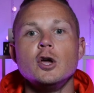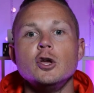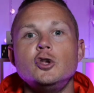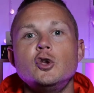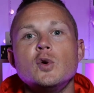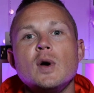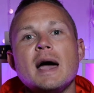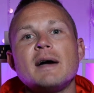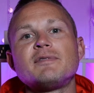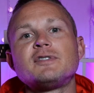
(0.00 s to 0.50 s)

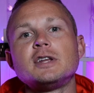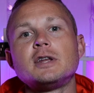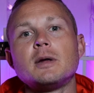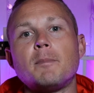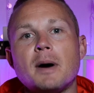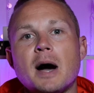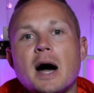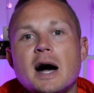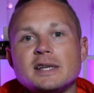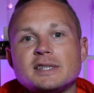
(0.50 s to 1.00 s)
You have to
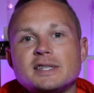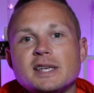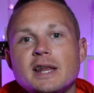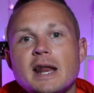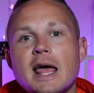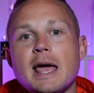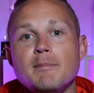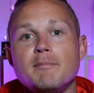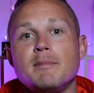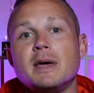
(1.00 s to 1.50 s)
deposit
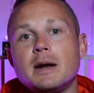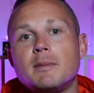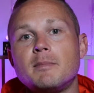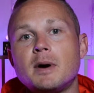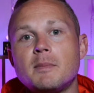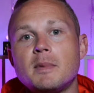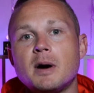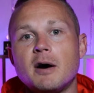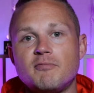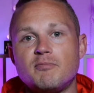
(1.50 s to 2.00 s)
a
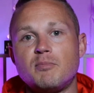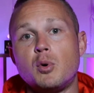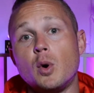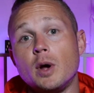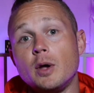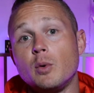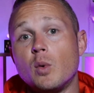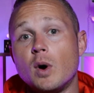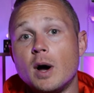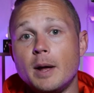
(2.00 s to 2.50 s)
minimum of
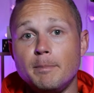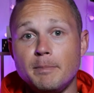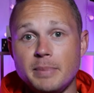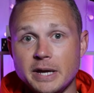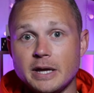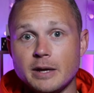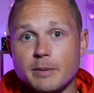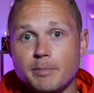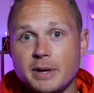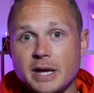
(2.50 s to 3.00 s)
0.1
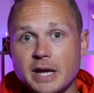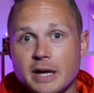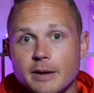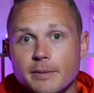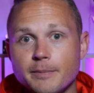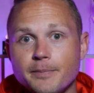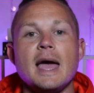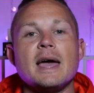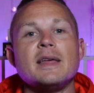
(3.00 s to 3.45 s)
BNB.